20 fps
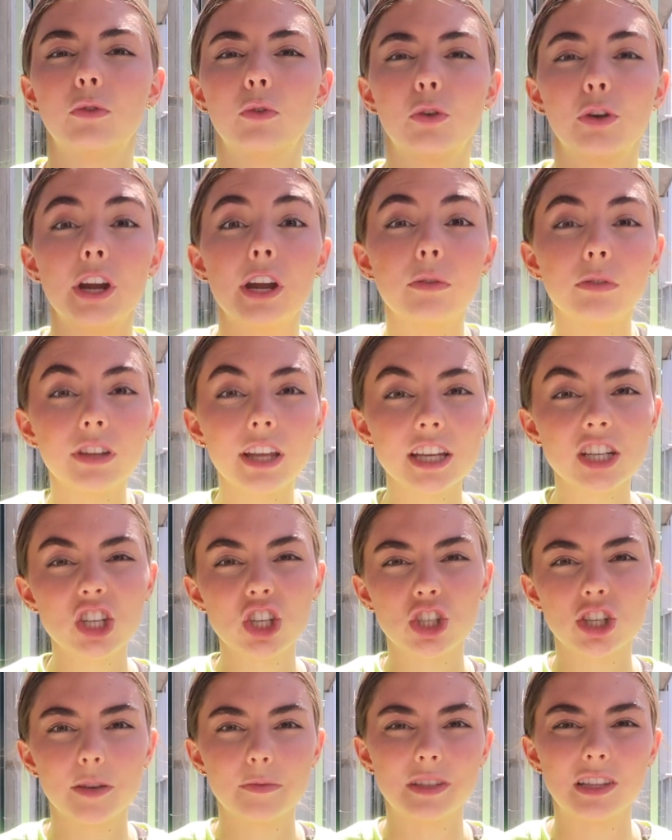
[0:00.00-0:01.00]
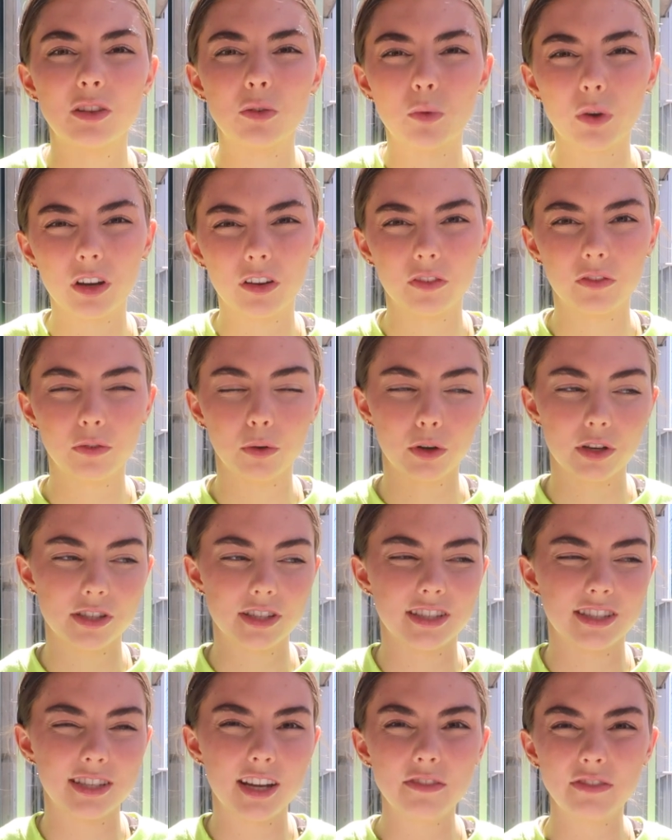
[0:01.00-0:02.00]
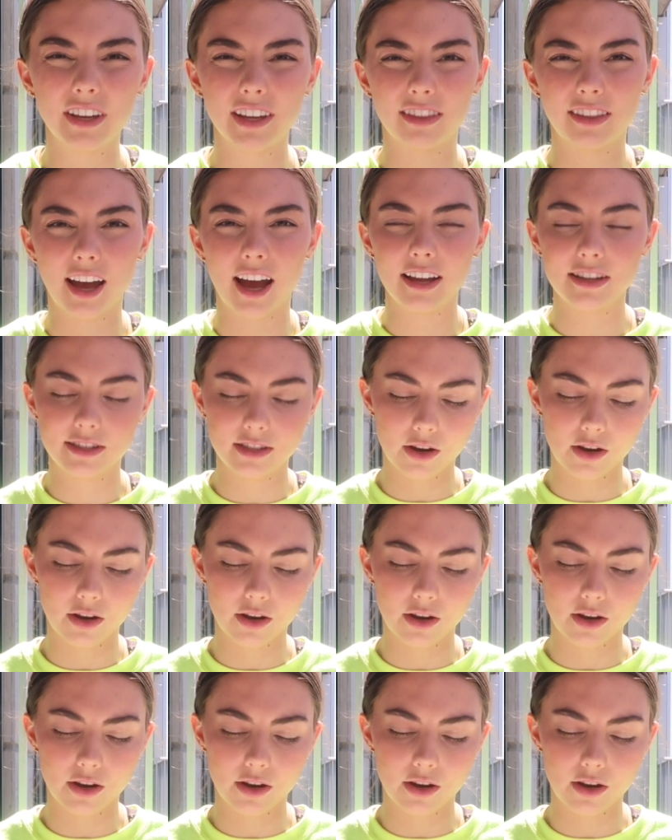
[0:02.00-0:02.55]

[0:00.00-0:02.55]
create relationships in the workforce and stuff like that.